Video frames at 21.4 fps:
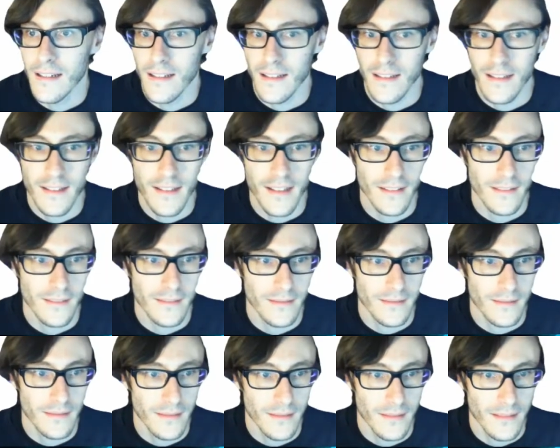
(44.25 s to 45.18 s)
So
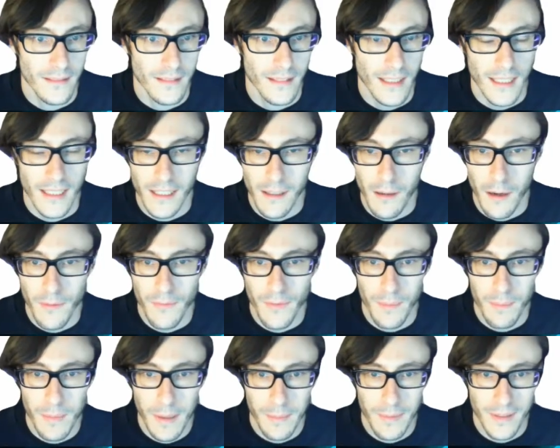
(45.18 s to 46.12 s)
I'm going to go
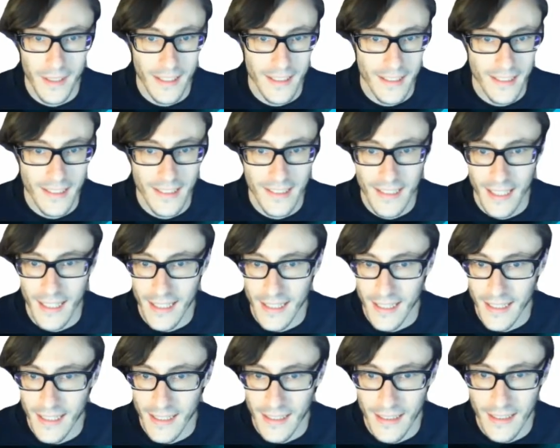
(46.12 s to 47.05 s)
over a publication
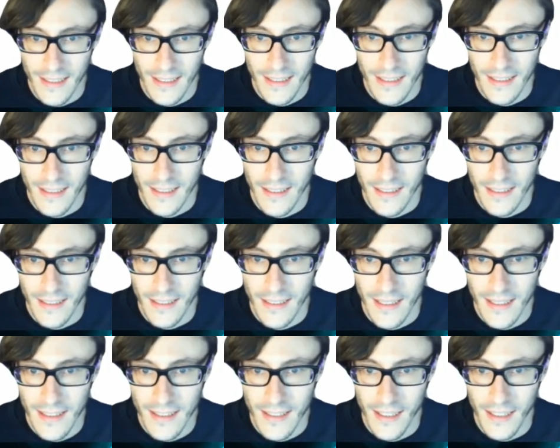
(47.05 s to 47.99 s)
today
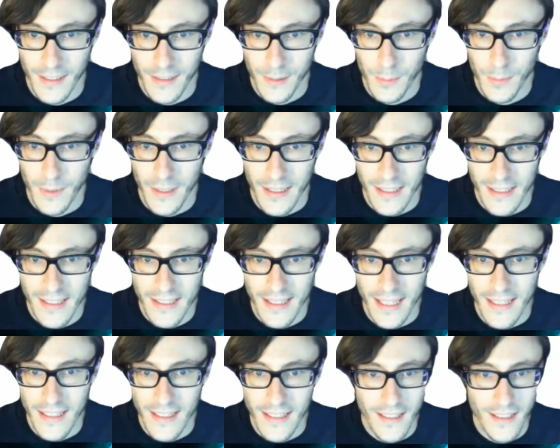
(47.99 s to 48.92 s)
entitled
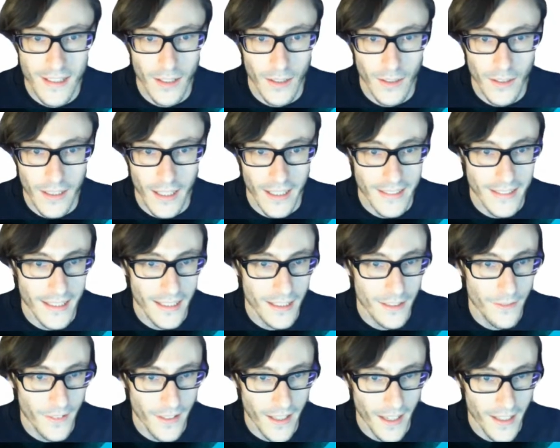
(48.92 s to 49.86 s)
Scent Dog
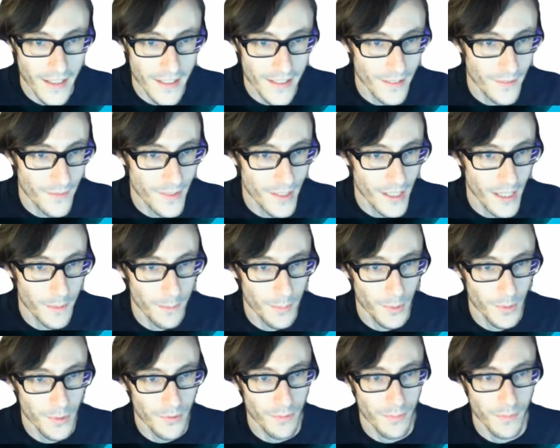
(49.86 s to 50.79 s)
Identification of
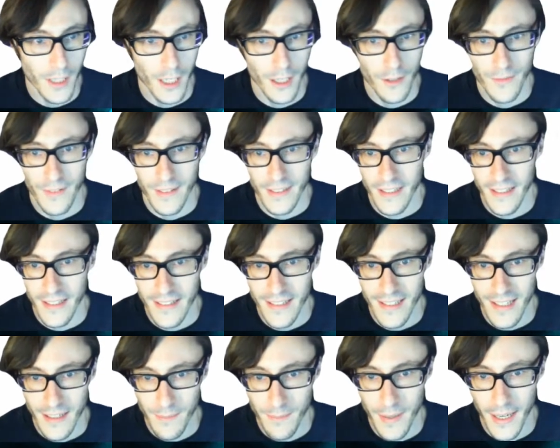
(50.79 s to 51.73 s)
Samples from
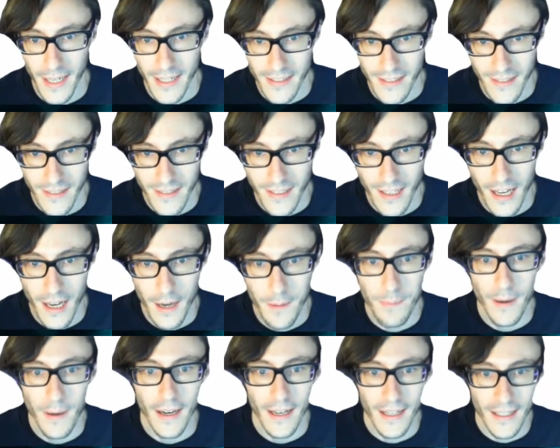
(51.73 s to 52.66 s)
COVID-19 Patients, a
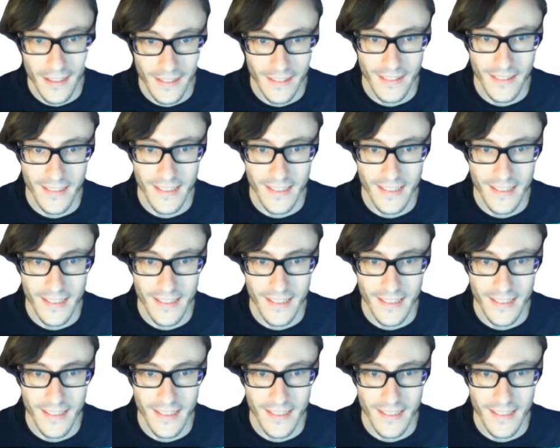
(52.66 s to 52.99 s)
Pilot